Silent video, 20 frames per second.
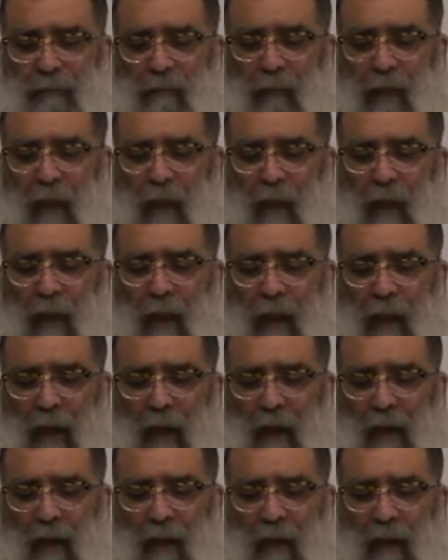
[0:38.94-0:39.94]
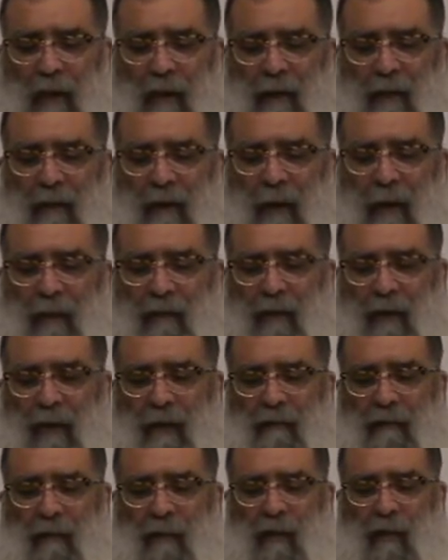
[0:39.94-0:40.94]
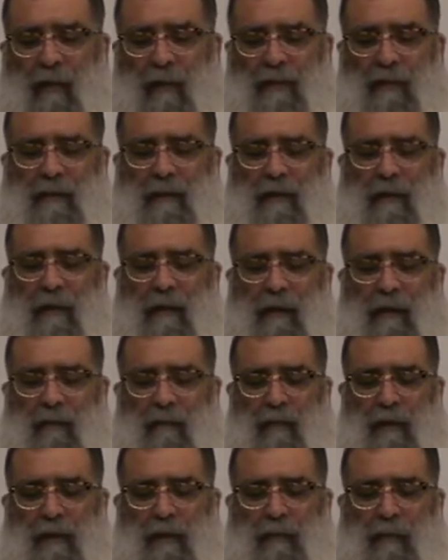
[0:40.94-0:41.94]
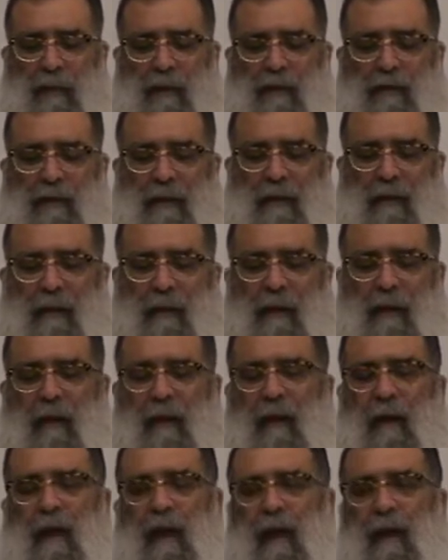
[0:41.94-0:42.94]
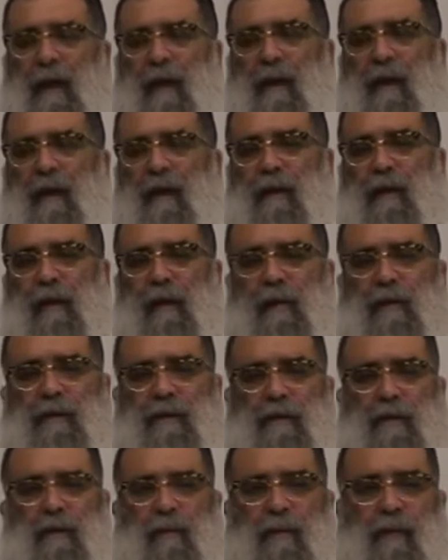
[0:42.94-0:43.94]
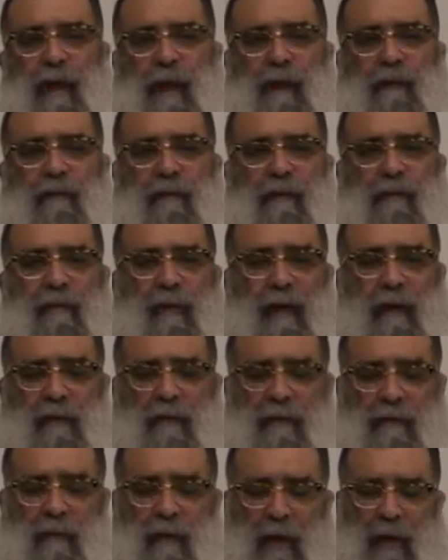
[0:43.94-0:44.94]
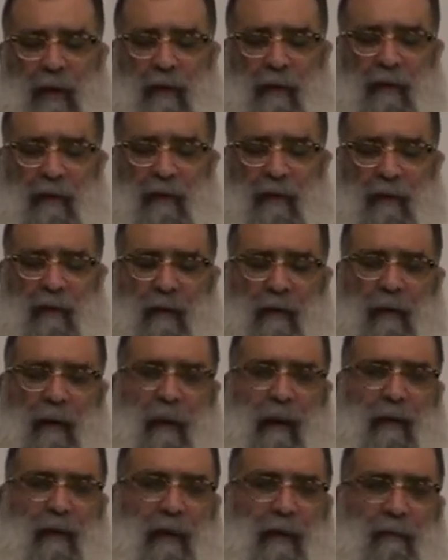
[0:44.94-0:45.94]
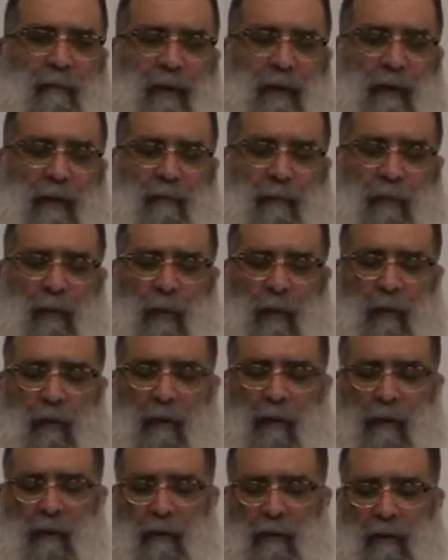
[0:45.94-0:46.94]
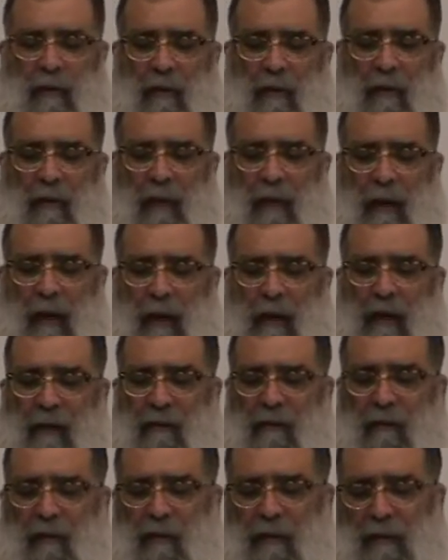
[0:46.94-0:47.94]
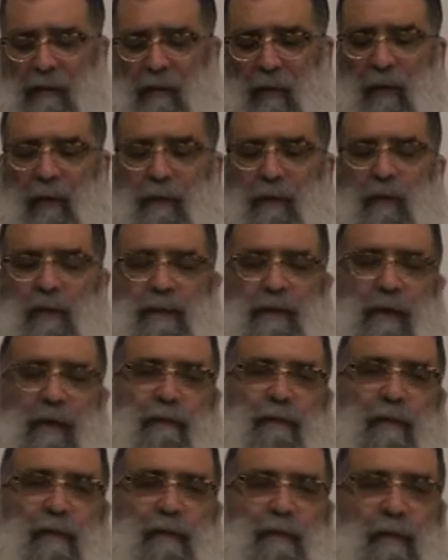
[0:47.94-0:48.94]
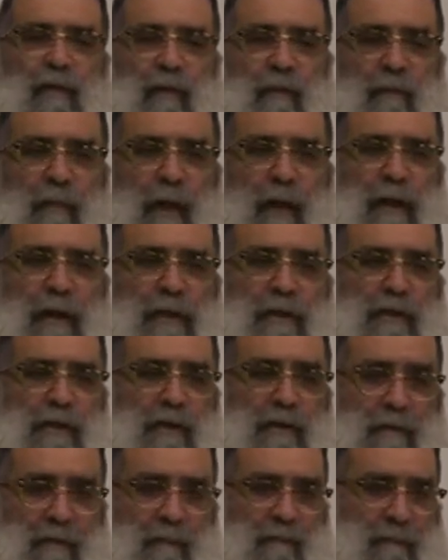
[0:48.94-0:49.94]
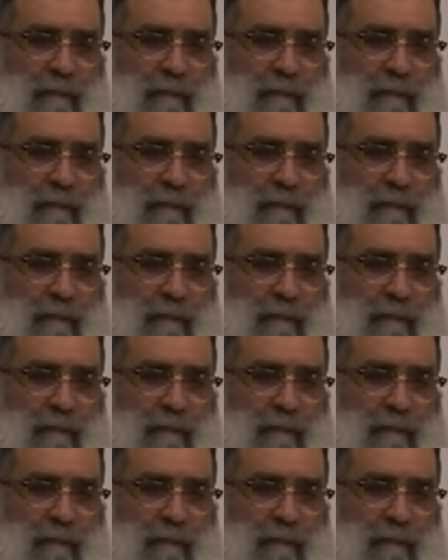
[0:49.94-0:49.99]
and even if he was a rich person and he got used to life of luxury and then he became poor, and if he was going to suffer so much